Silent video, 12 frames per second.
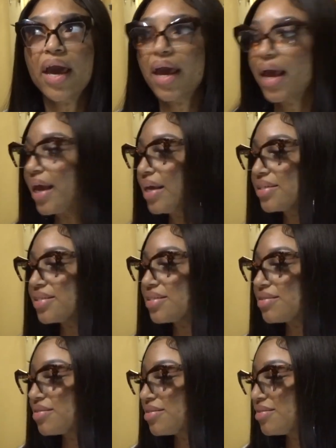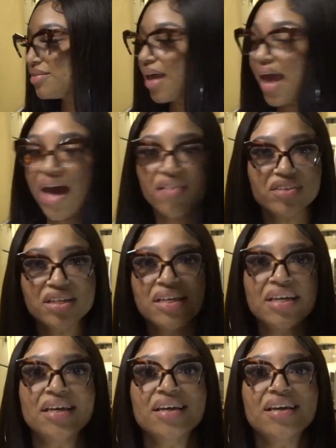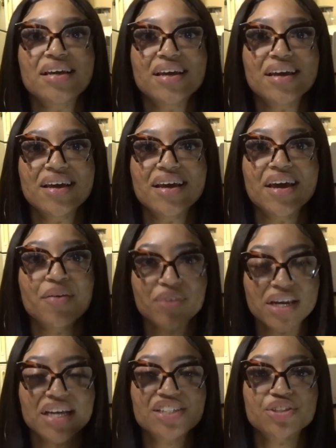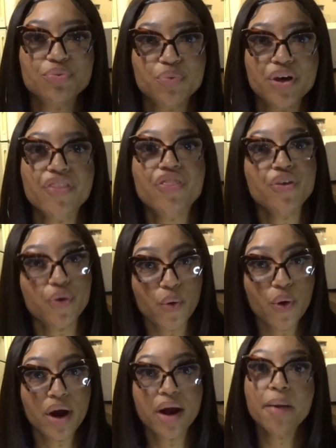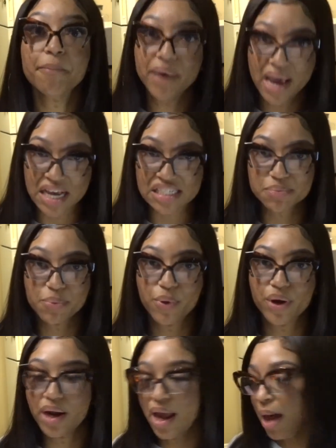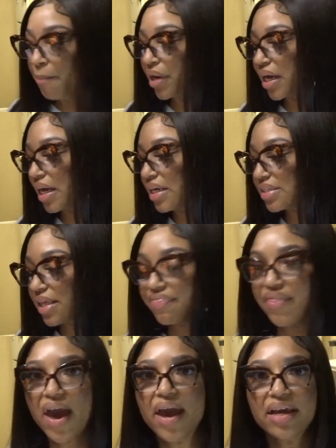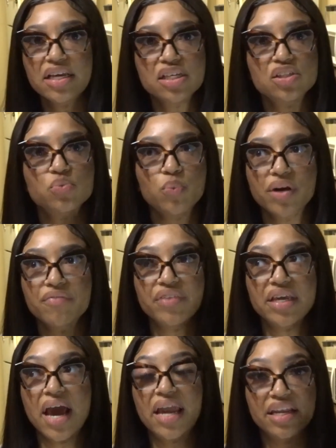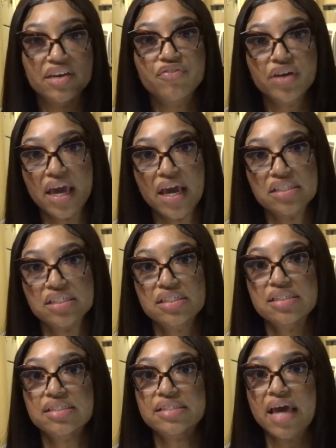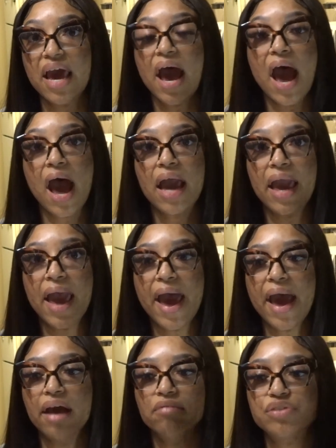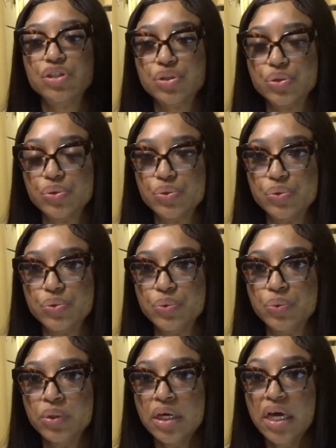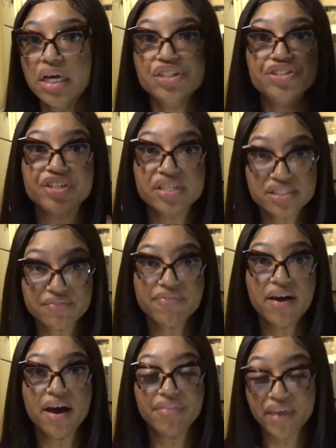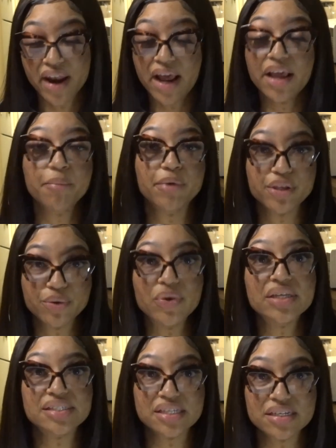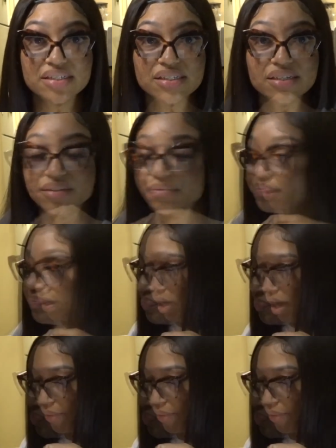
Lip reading: is heavily in relation with your passport, because that is one of the identifications that I have to justify that I am a US citizen. All